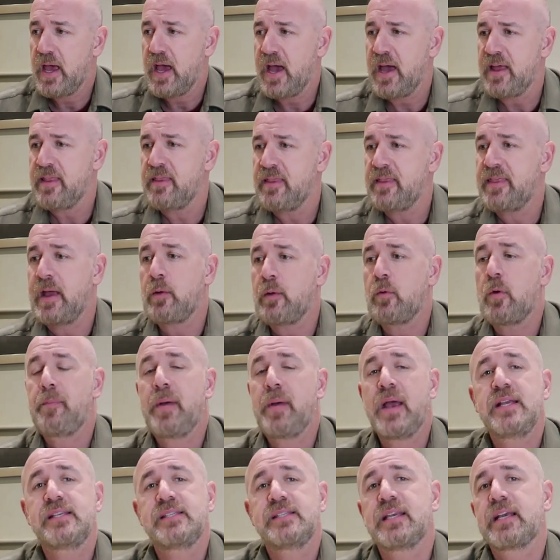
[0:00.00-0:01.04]
And they were
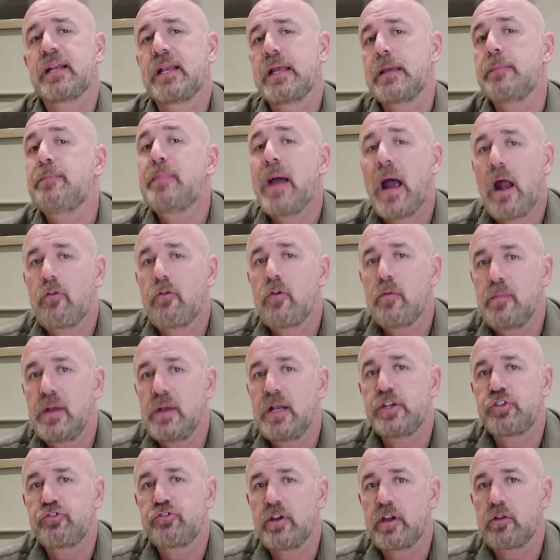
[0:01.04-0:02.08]
basically
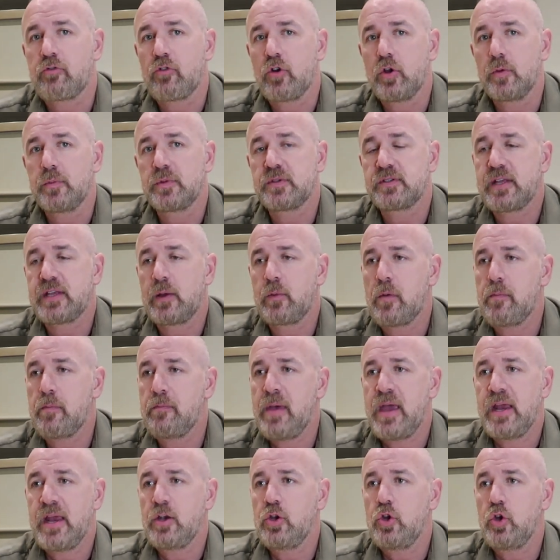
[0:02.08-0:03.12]
paramilitary groups. They were
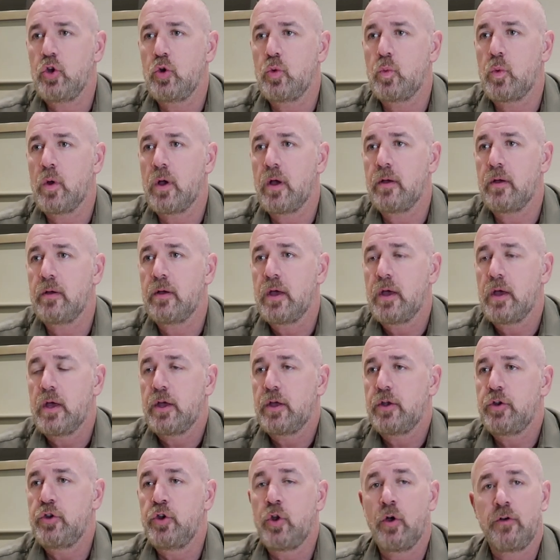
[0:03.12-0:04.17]
men who were
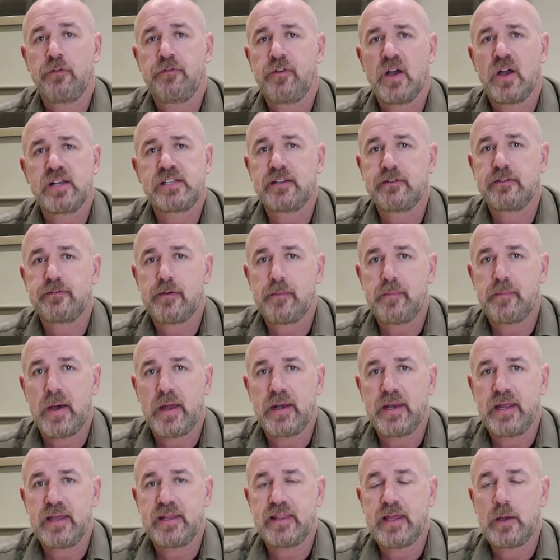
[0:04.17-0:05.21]
not fighting for
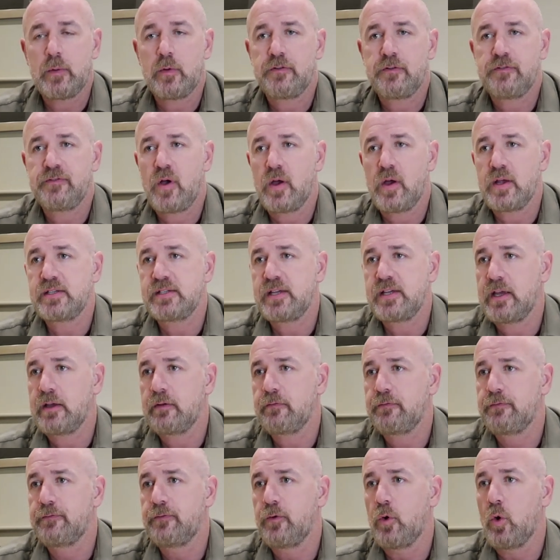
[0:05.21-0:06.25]
money, they were fighting
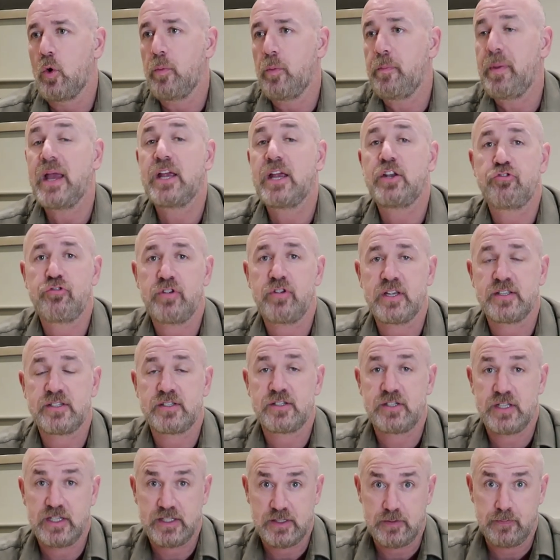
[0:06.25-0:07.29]
for
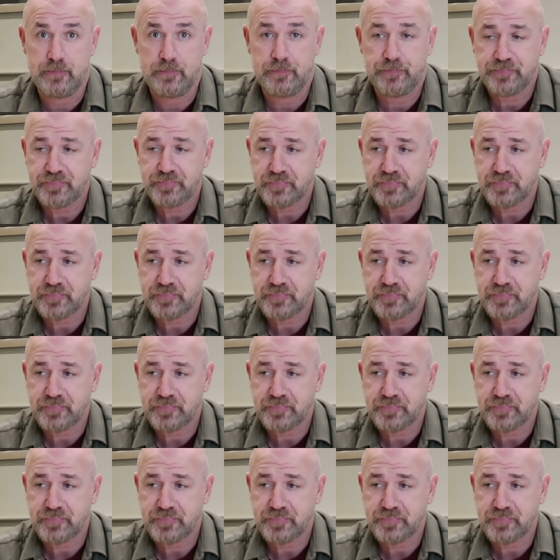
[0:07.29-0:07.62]
patriotism.